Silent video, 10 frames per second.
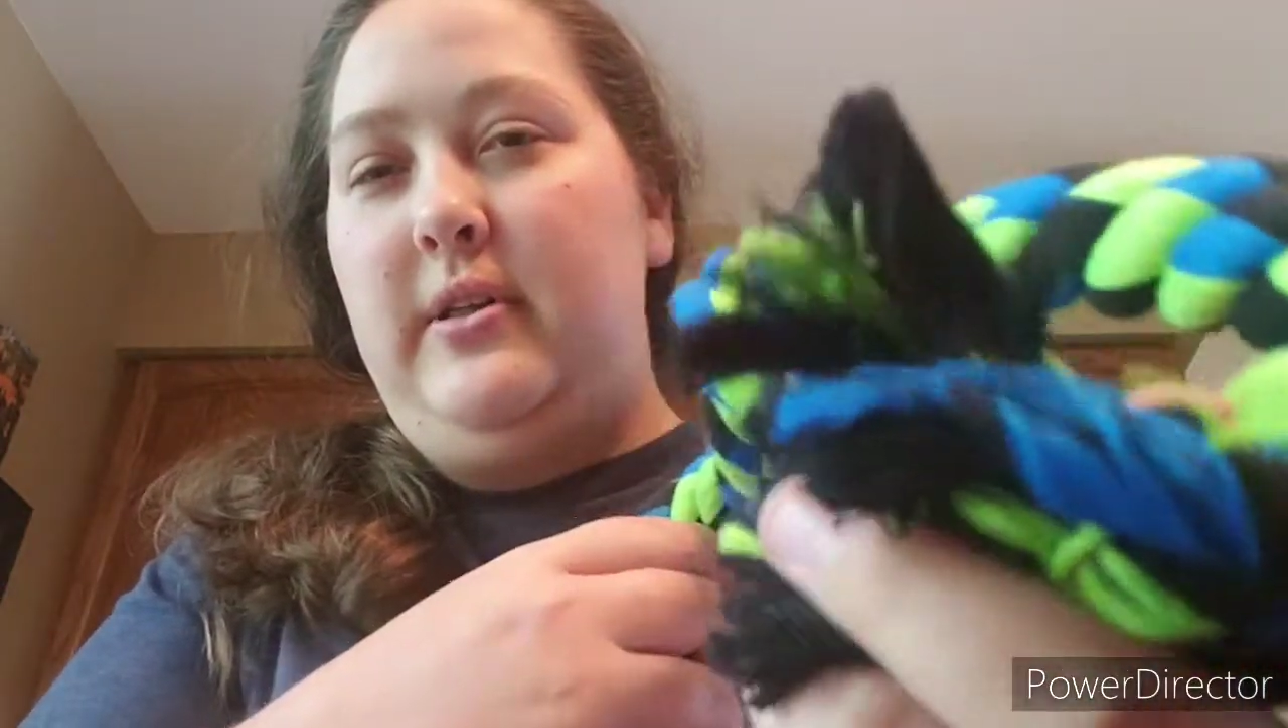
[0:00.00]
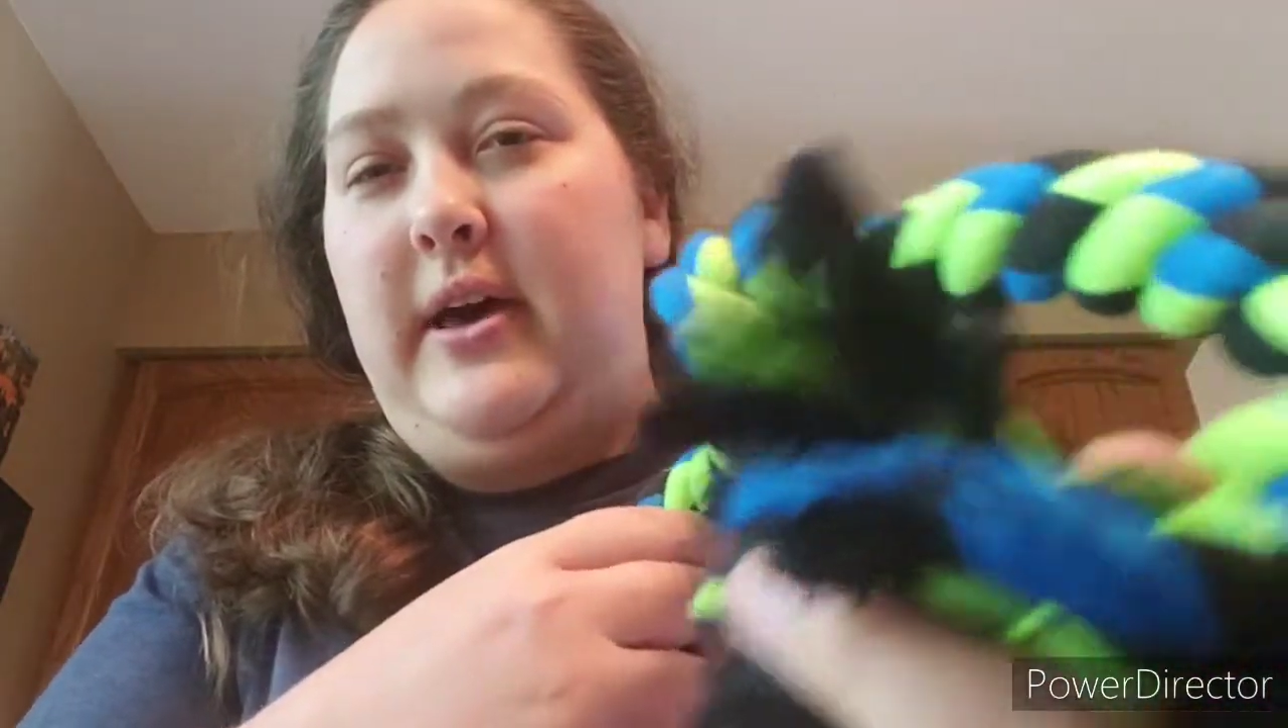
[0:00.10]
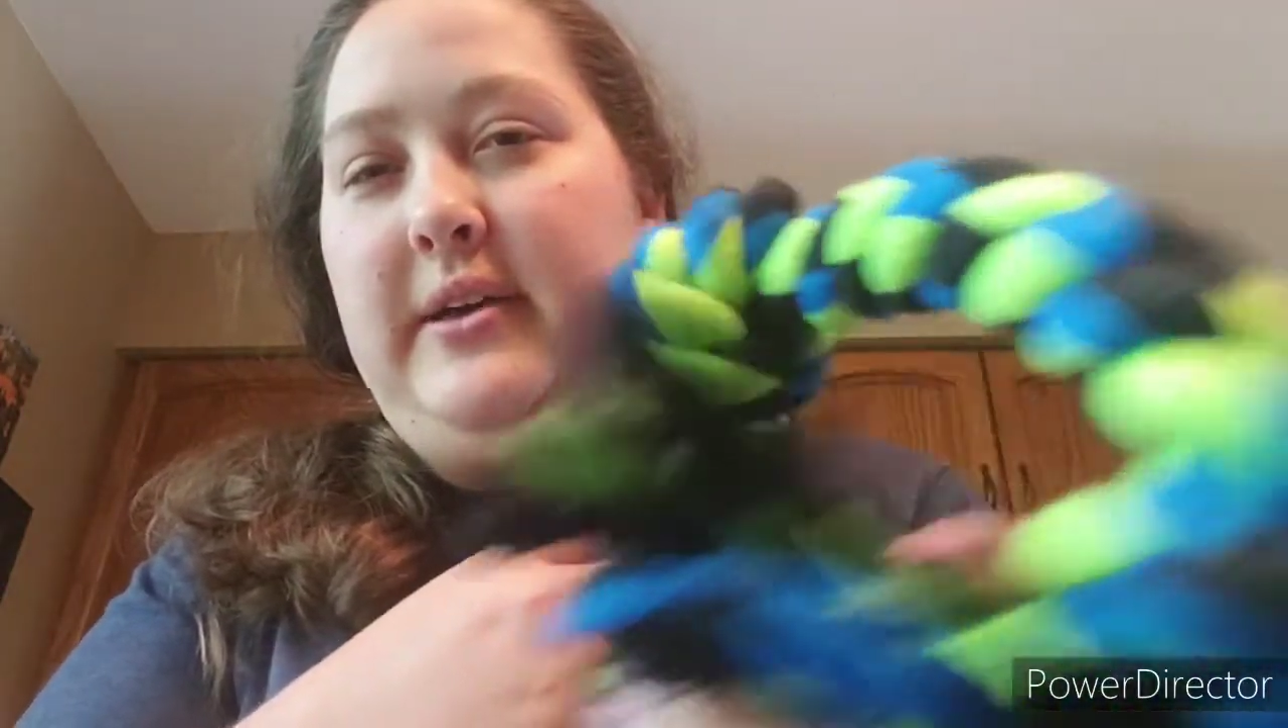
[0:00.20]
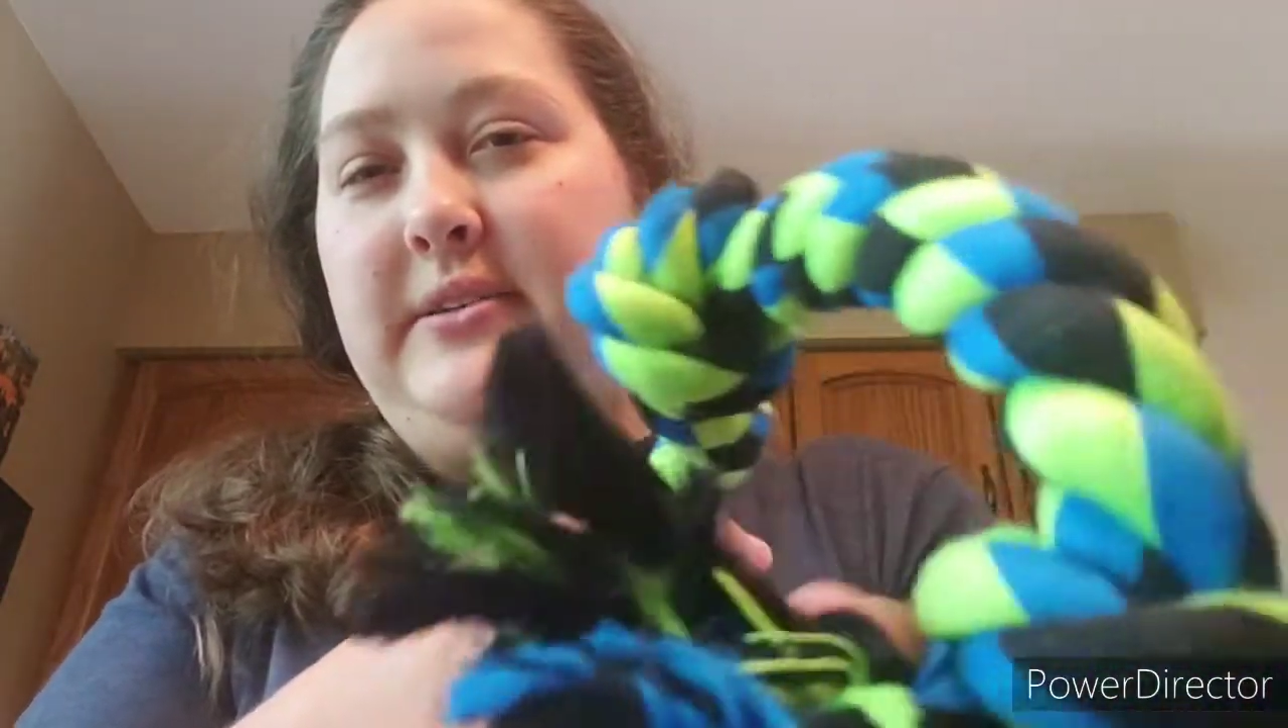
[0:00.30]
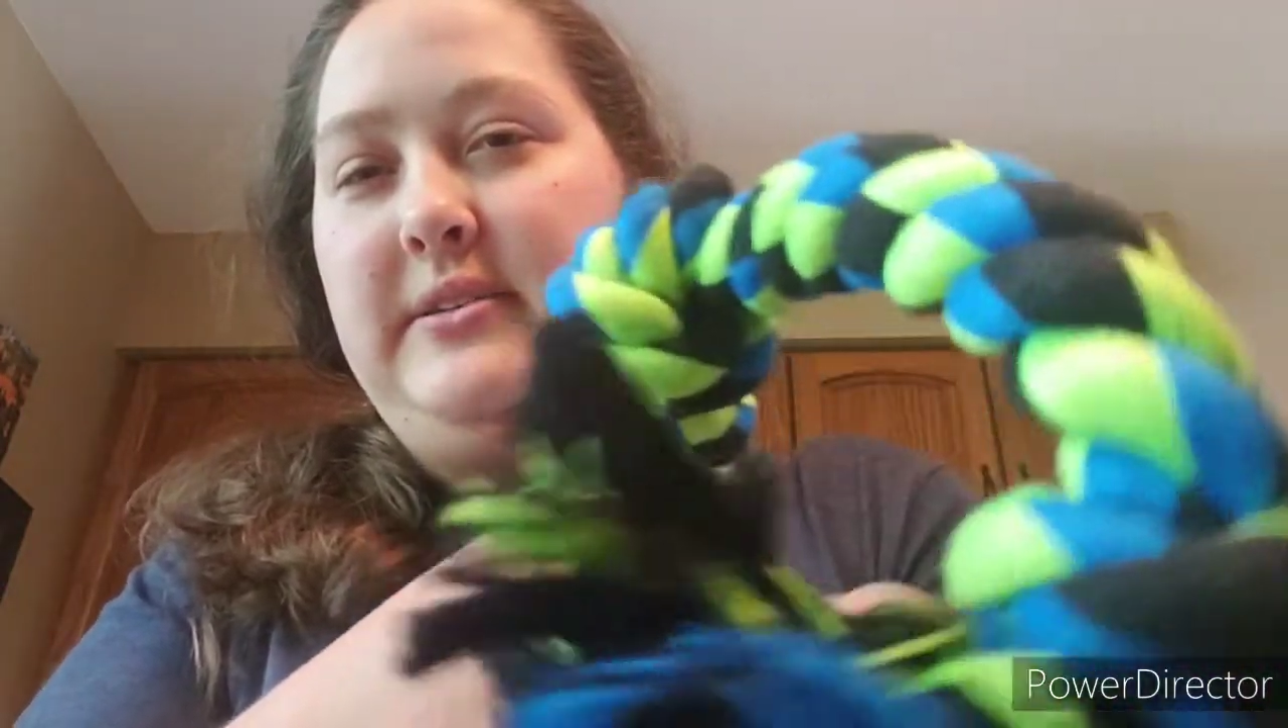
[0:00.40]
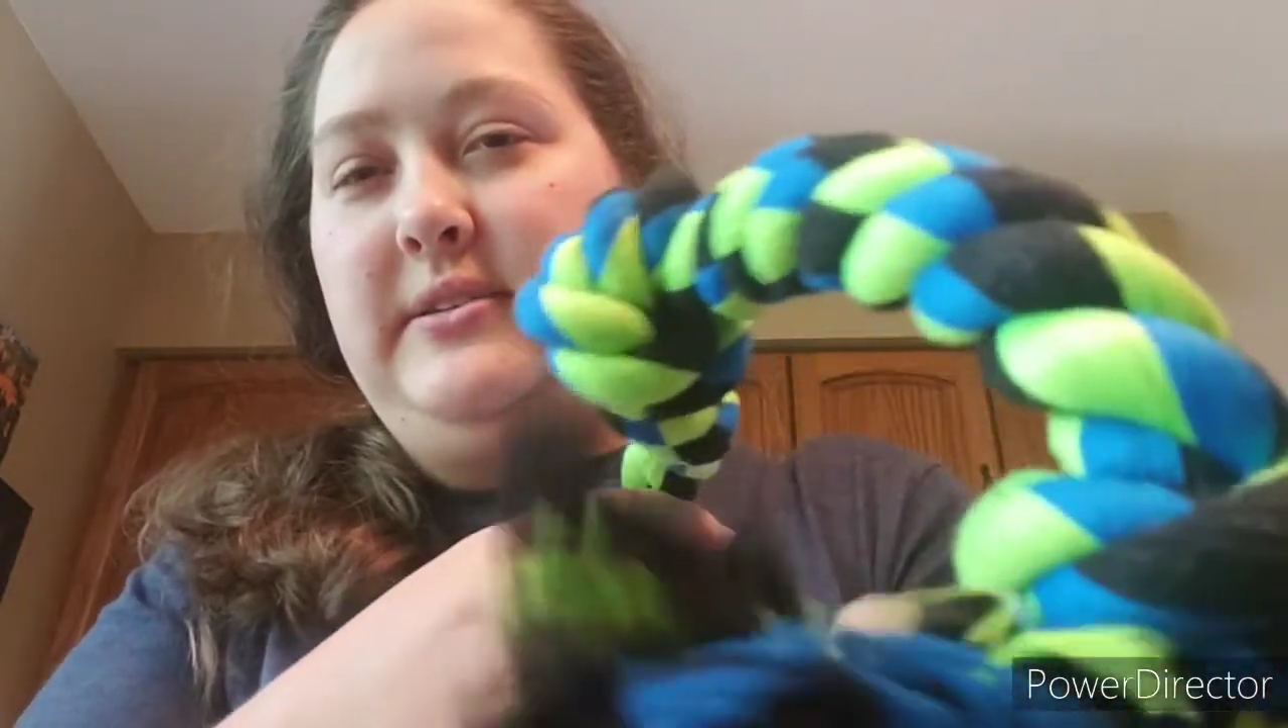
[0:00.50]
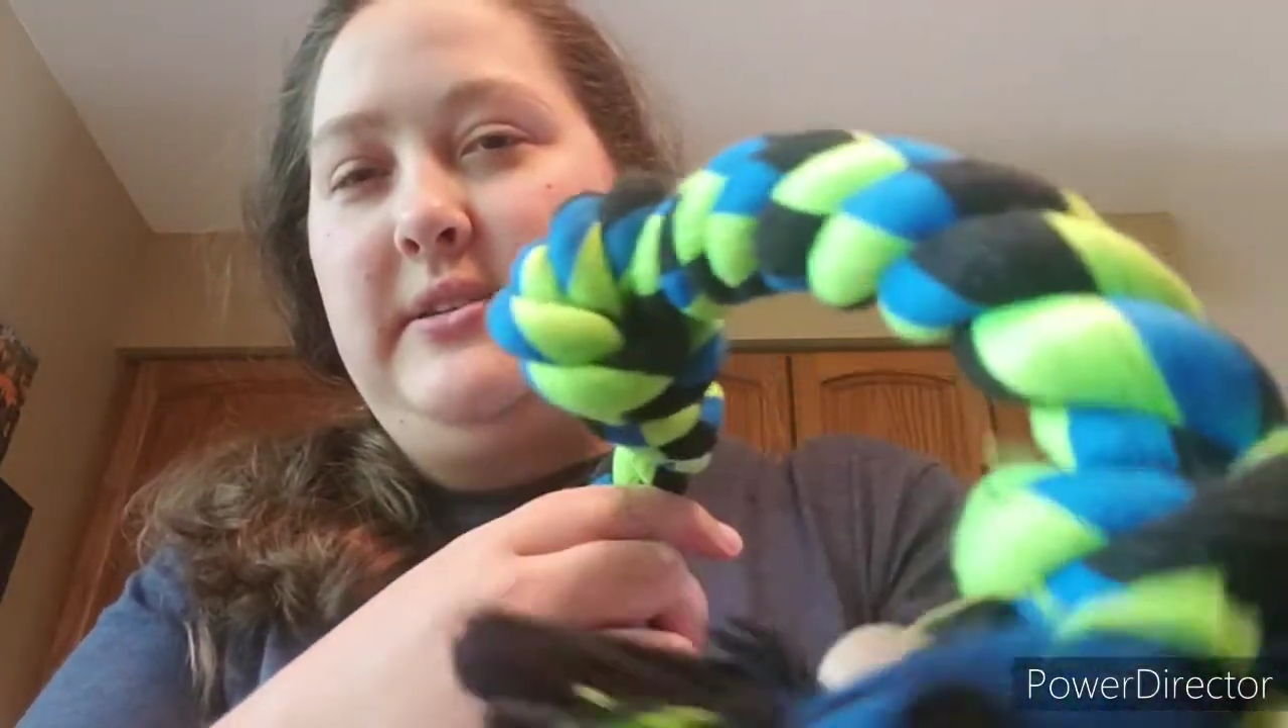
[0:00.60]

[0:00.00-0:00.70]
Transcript: class and